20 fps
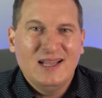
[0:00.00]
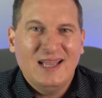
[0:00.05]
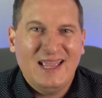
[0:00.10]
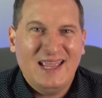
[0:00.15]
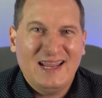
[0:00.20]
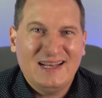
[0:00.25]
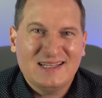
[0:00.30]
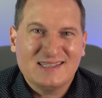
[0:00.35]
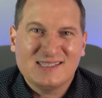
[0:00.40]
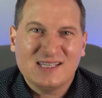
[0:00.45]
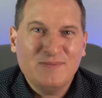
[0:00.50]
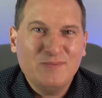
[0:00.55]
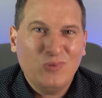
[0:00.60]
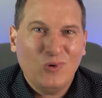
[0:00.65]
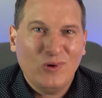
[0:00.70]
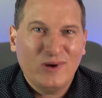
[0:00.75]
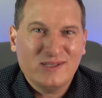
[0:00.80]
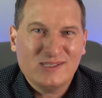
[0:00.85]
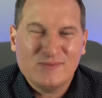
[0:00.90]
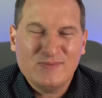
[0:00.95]
And at some
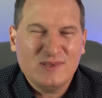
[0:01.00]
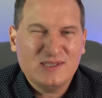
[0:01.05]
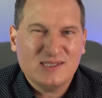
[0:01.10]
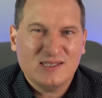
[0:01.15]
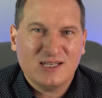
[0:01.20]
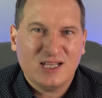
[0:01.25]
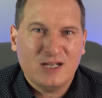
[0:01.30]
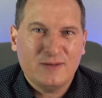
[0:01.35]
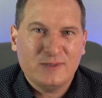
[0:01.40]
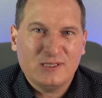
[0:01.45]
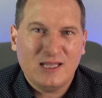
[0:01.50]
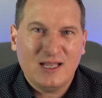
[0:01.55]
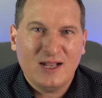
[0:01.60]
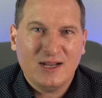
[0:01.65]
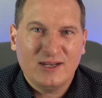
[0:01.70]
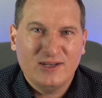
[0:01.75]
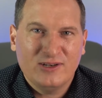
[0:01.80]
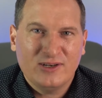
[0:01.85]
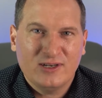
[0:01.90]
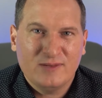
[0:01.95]
point, something's going to come
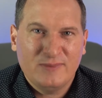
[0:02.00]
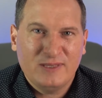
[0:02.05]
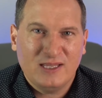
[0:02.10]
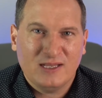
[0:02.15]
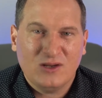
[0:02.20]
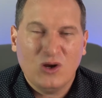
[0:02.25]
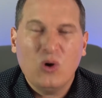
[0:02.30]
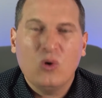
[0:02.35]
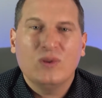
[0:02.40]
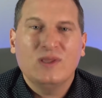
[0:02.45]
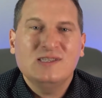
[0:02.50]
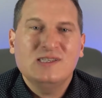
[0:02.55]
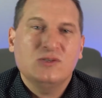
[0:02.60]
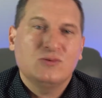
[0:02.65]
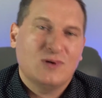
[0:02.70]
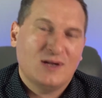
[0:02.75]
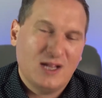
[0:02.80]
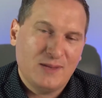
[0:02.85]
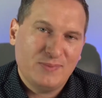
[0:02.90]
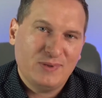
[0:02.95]
along and you're going to be like, oh, this is
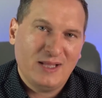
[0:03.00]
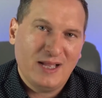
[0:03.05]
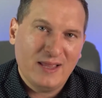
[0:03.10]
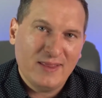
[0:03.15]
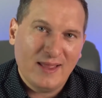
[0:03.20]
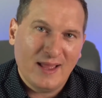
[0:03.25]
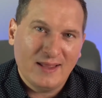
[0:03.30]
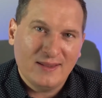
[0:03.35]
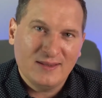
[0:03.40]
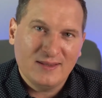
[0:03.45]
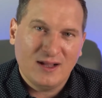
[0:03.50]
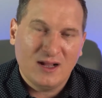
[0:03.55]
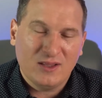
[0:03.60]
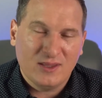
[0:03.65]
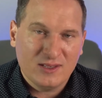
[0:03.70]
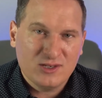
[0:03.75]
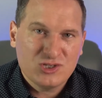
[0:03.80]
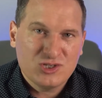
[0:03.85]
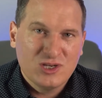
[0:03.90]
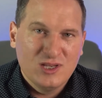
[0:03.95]
where I apply that
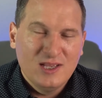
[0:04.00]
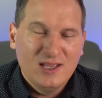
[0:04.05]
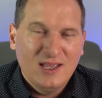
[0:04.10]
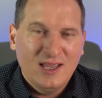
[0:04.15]
knowledge.